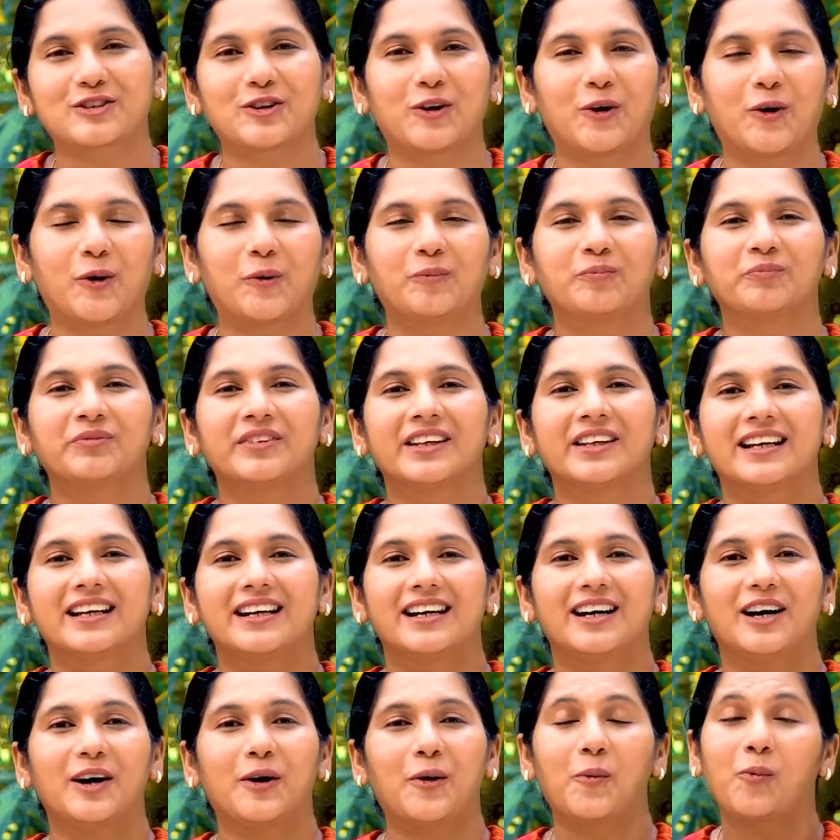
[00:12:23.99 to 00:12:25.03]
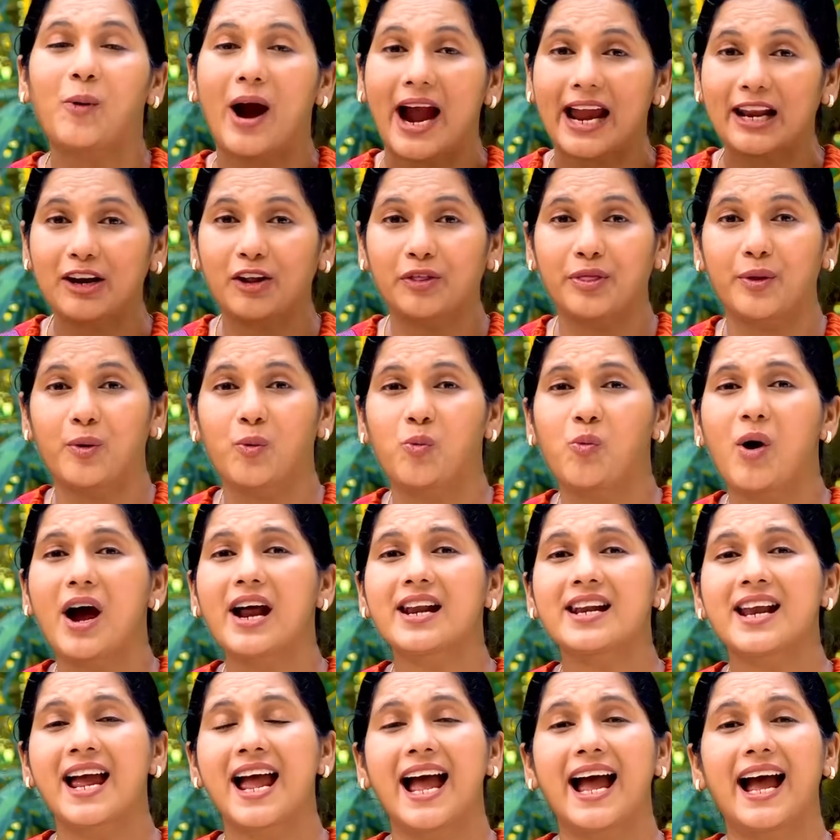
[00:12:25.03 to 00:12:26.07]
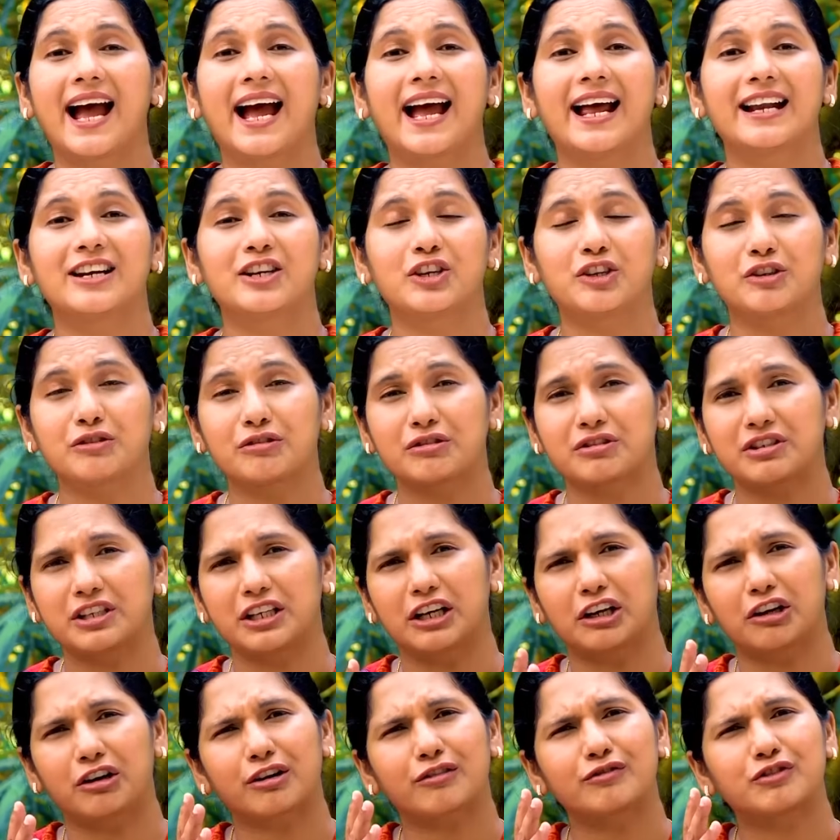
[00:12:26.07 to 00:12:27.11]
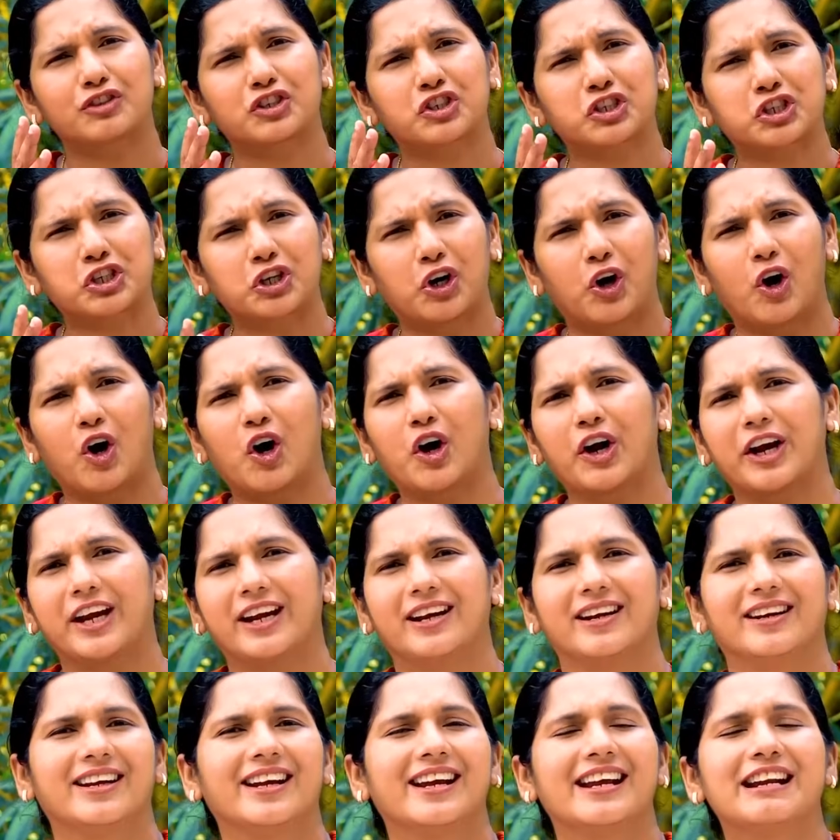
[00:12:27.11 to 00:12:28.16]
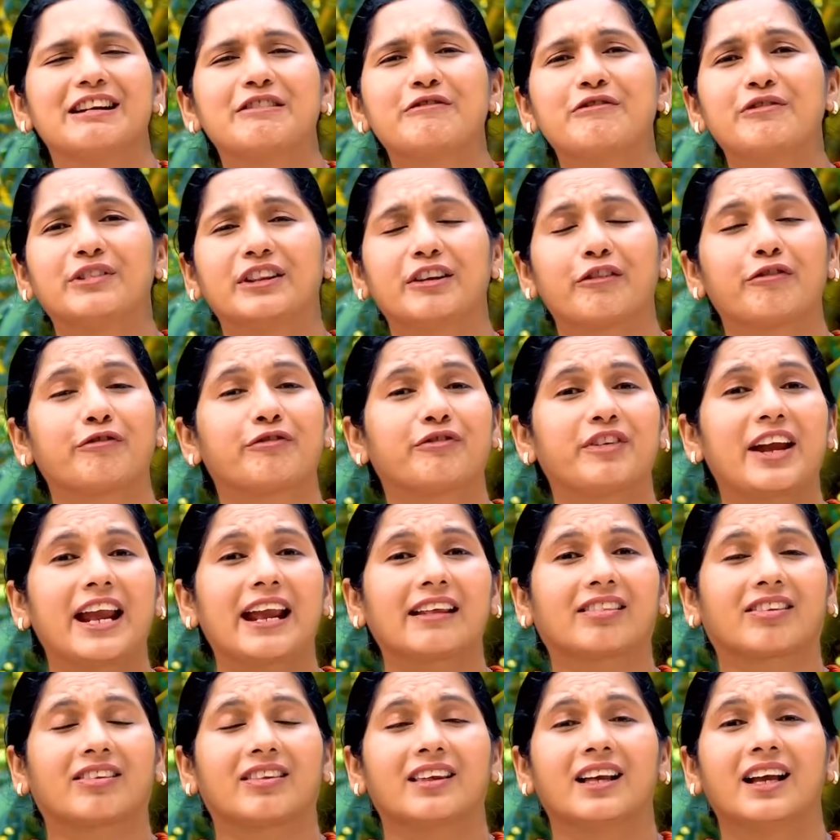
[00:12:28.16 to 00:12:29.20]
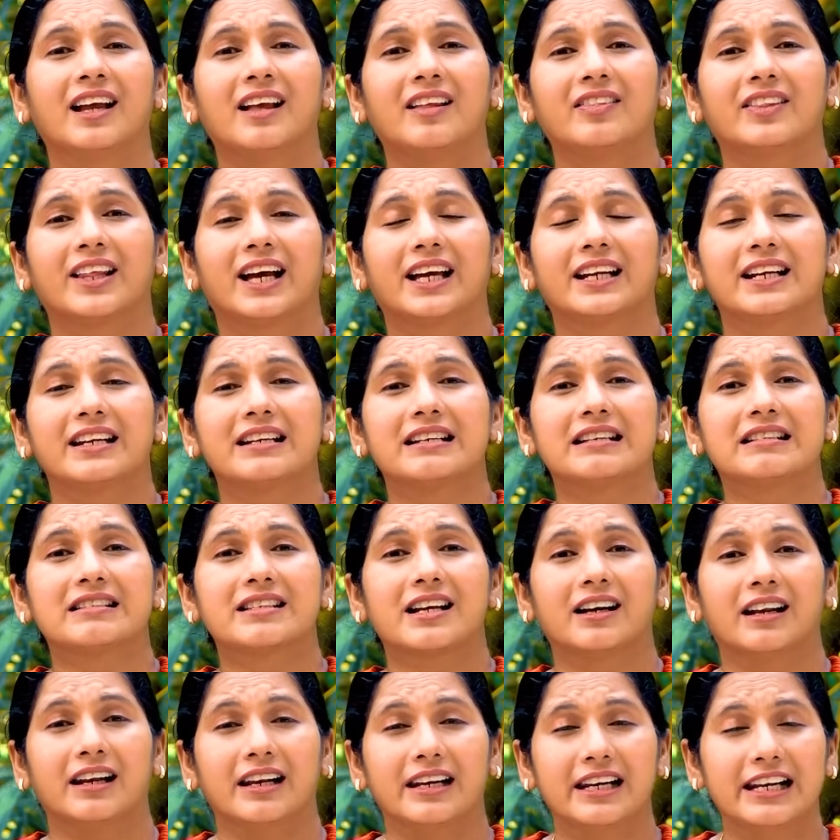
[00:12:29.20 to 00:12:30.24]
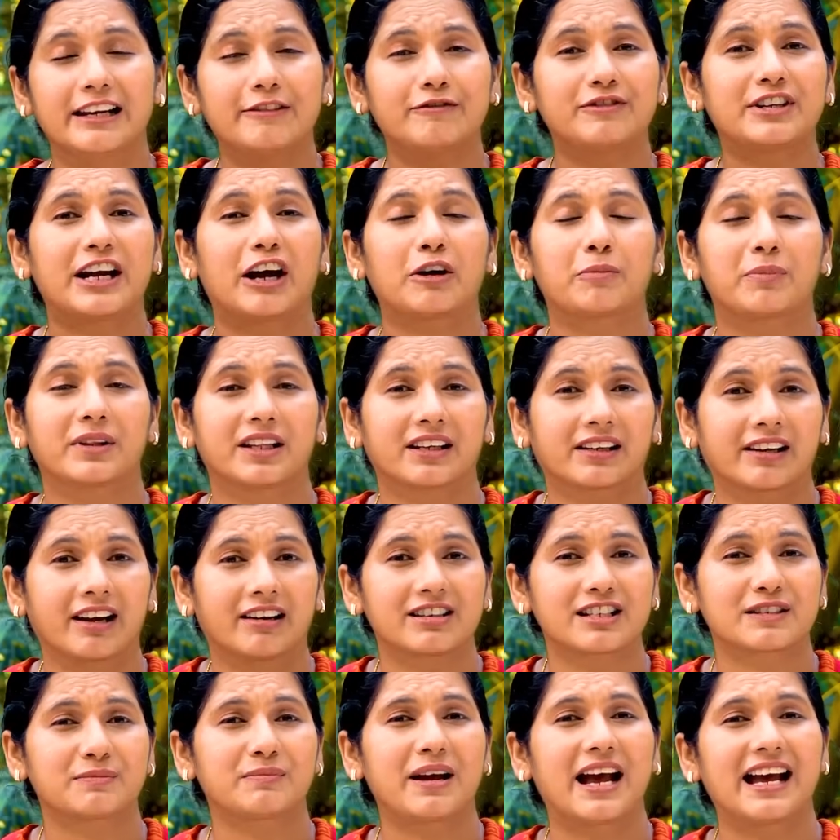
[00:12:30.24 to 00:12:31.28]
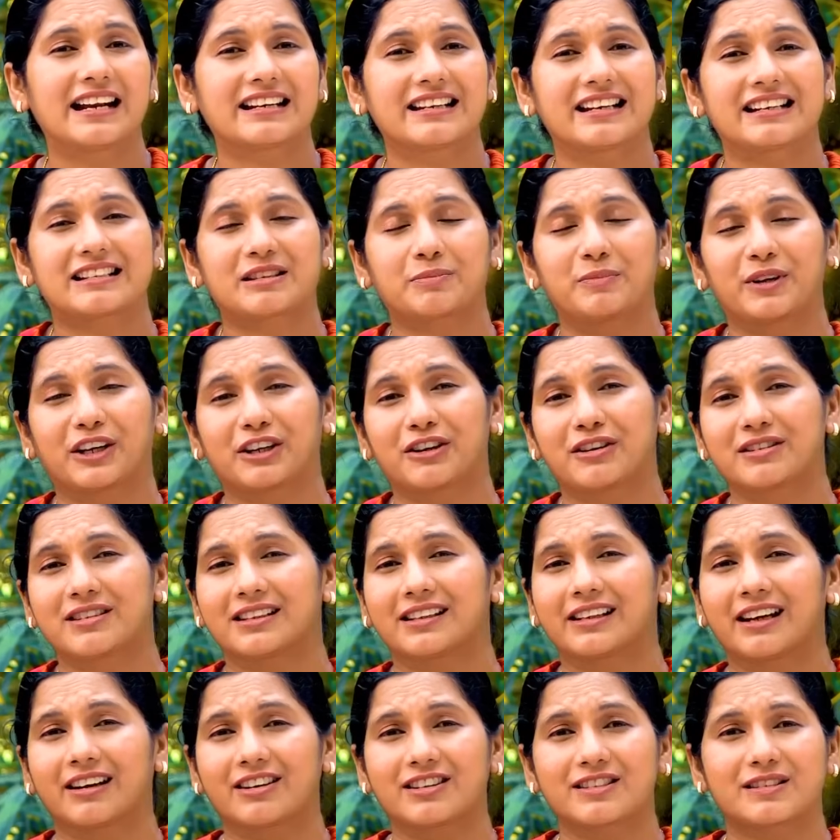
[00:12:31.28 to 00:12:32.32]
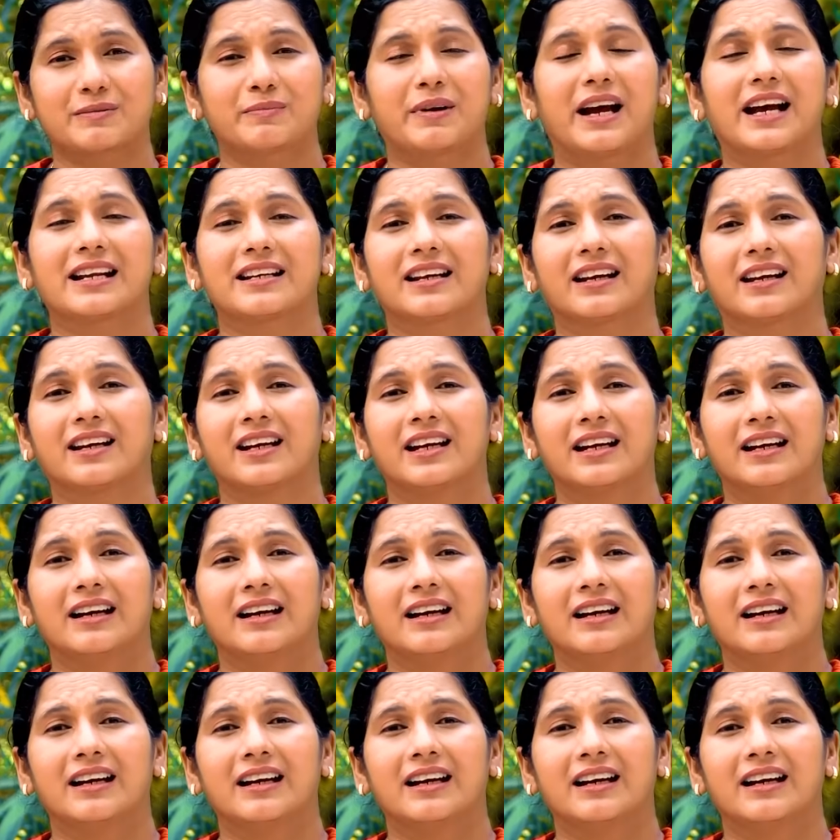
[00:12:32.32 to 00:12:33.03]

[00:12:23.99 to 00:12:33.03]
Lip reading: So while on the one hand, you see a lot of joy in the faith that is lived out by the charismatics, because in charismatic